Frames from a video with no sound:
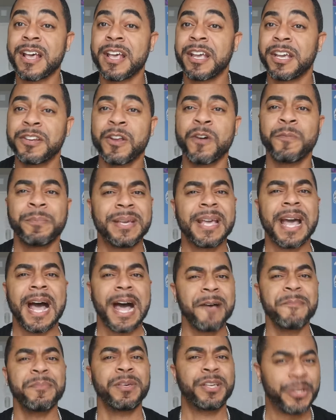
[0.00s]
you know, Mia,
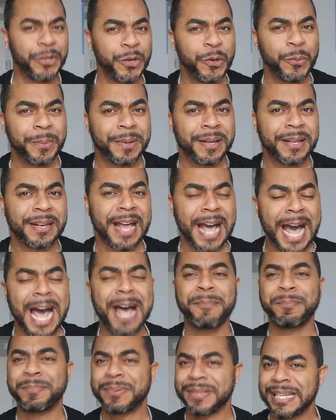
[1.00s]
I'm human.
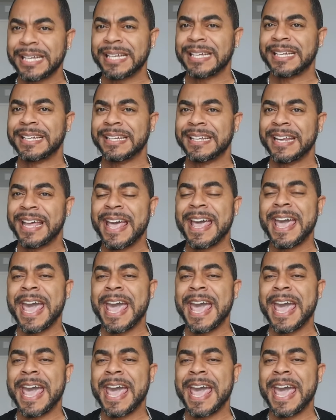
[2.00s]
I bleed.